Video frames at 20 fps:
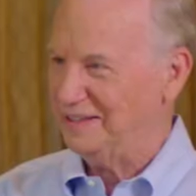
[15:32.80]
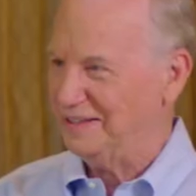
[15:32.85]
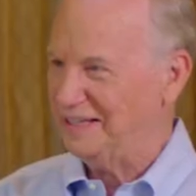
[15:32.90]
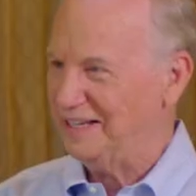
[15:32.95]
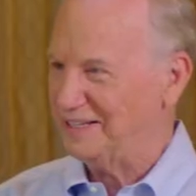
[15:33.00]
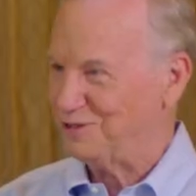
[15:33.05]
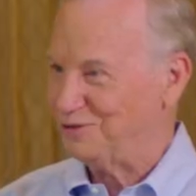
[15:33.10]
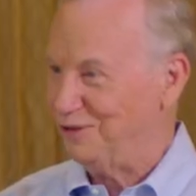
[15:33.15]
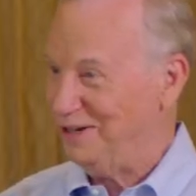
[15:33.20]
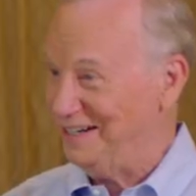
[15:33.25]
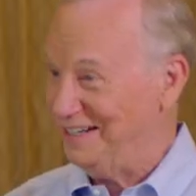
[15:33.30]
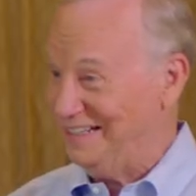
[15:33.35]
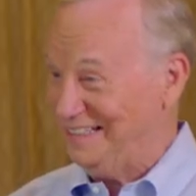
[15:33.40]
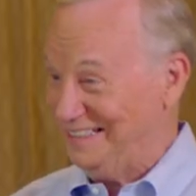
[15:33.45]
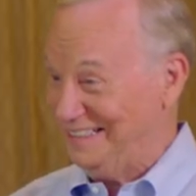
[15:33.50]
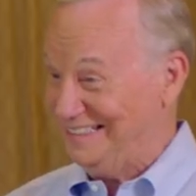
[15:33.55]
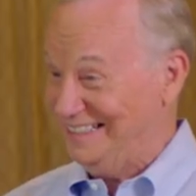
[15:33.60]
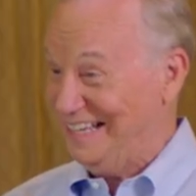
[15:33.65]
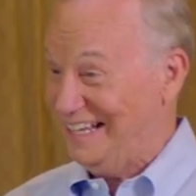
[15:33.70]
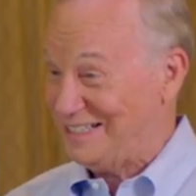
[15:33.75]
That's right.
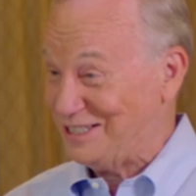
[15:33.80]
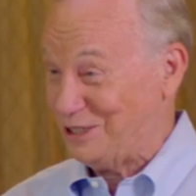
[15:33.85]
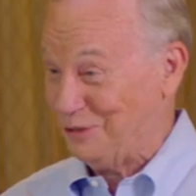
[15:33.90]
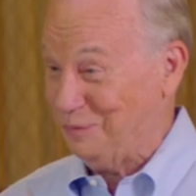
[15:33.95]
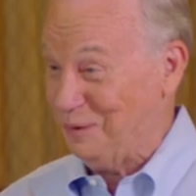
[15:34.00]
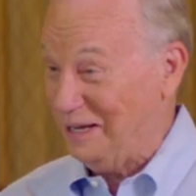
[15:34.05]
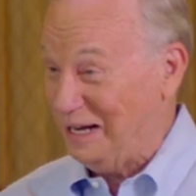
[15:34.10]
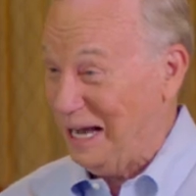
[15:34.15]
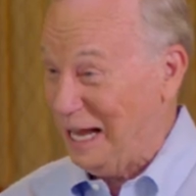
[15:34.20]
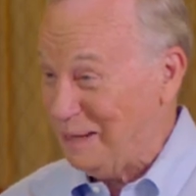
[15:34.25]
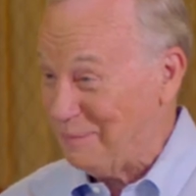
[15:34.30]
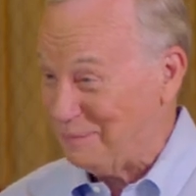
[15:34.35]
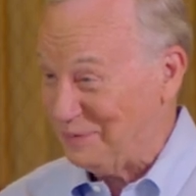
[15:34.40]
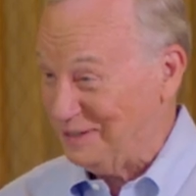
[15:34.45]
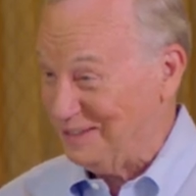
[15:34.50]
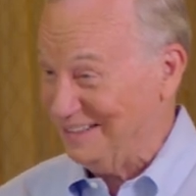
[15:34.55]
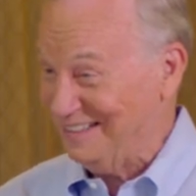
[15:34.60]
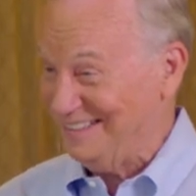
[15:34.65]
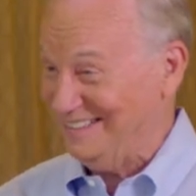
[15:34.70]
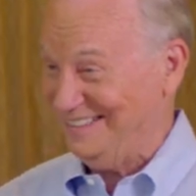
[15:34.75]
That's what
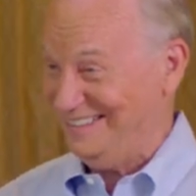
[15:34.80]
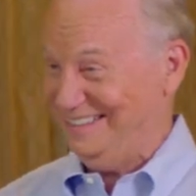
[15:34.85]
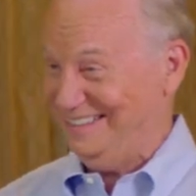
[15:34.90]
happened.